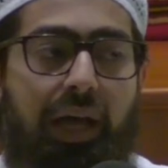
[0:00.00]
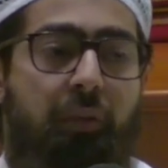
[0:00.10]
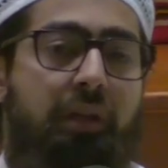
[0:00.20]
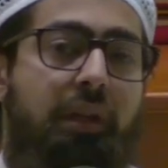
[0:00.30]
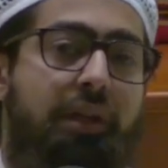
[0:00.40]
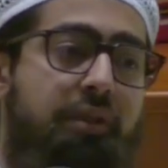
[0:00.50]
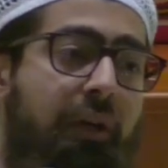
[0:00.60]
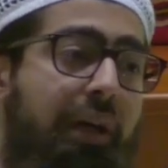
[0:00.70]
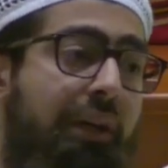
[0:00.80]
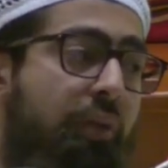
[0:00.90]
and what Allah
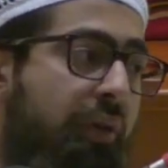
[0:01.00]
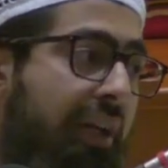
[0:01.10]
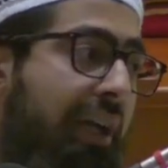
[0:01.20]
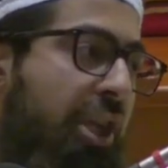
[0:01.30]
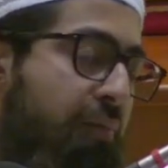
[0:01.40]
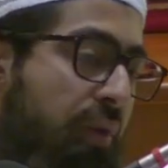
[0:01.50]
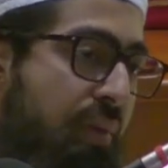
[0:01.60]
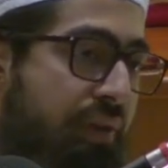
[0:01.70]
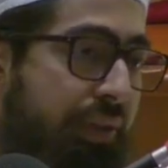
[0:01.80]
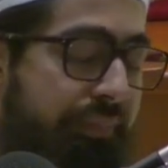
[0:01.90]
subhanahu wa ta'ala has
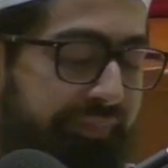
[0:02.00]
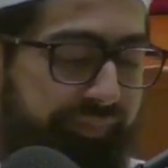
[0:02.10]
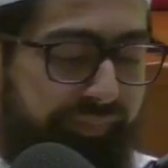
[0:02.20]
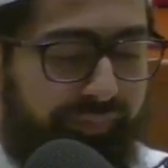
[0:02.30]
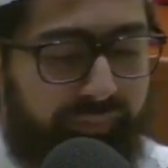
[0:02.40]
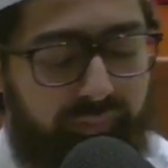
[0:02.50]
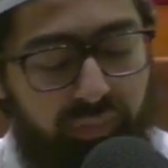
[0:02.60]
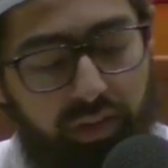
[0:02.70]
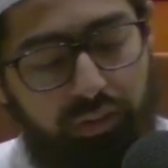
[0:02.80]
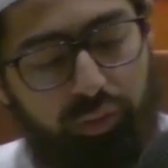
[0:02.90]
prohibited.
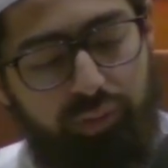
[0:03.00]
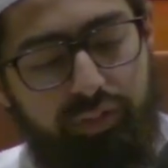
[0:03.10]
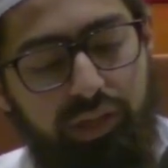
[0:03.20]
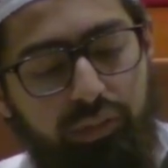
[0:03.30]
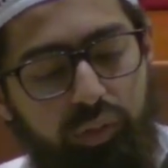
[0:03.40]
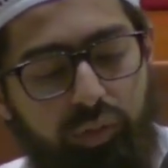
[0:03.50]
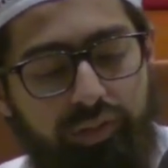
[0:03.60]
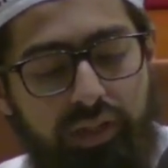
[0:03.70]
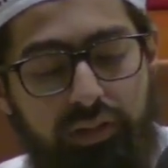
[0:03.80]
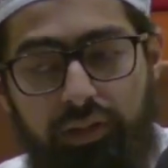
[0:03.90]
So Imran ibn
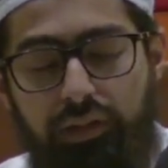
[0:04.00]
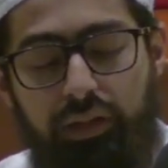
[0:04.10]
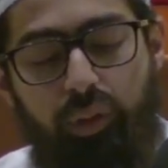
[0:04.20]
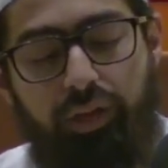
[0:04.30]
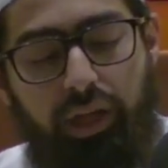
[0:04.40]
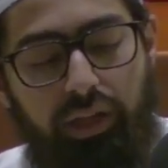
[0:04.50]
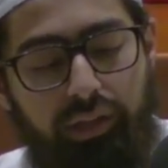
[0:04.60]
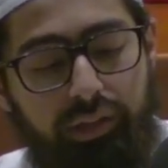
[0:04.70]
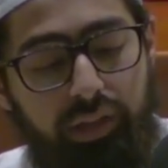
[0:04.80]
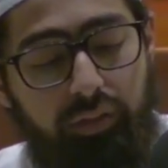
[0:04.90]
Husayn radiallahu ta'ala
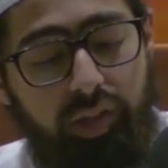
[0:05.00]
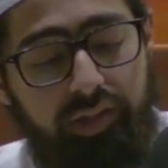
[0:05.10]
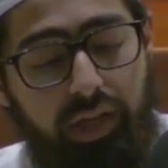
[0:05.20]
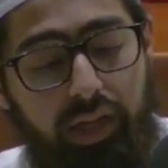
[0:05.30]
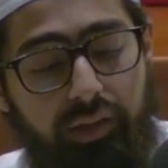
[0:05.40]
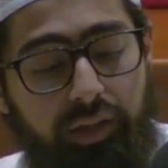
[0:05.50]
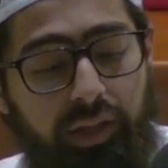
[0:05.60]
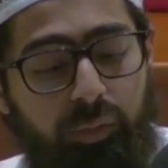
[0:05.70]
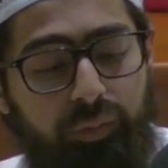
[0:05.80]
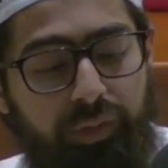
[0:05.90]
an, he narrates that
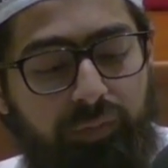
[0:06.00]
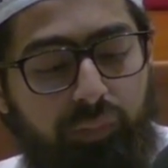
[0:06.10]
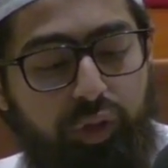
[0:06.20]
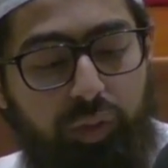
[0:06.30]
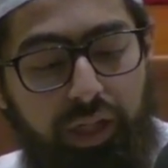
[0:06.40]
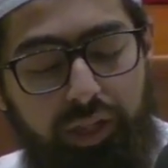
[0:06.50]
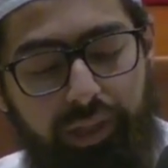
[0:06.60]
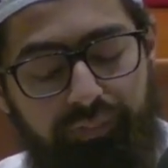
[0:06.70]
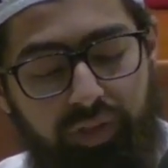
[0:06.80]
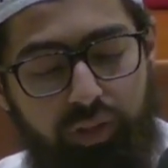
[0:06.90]
a woman from
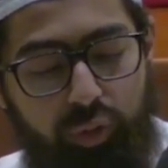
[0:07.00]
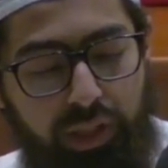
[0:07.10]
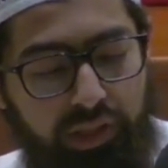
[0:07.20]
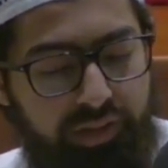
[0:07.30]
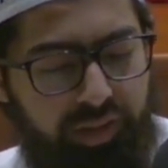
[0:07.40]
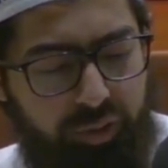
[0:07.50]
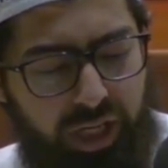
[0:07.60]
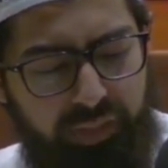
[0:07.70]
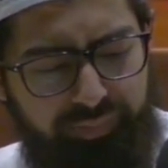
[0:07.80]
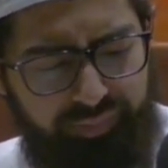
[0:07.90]
Juhayna, Juhayna is a
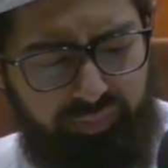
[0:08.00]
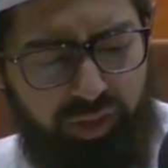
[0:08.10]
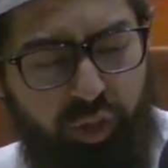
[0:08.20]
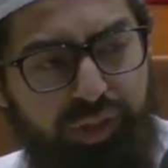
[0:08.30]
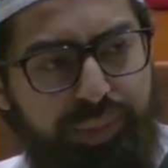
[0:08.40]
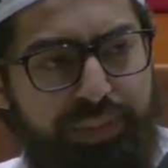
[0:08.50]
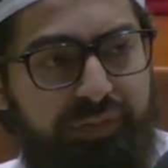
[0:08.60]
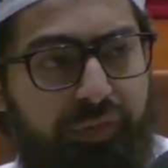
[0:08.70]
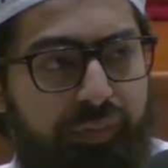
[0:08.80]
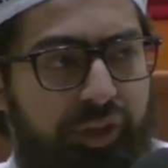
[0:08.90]
tribe, and to be
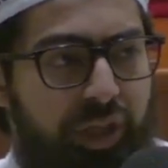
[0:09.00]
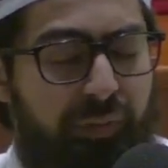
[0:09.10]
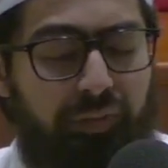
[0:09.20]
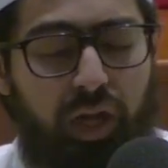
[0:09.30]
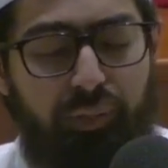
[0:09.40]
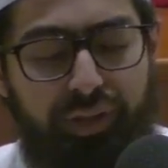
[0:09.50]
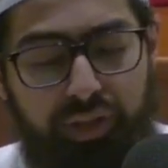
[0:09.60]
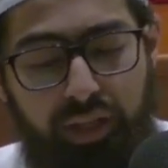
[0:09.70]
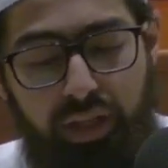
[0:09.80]
specific, from the tribe of Ghamid,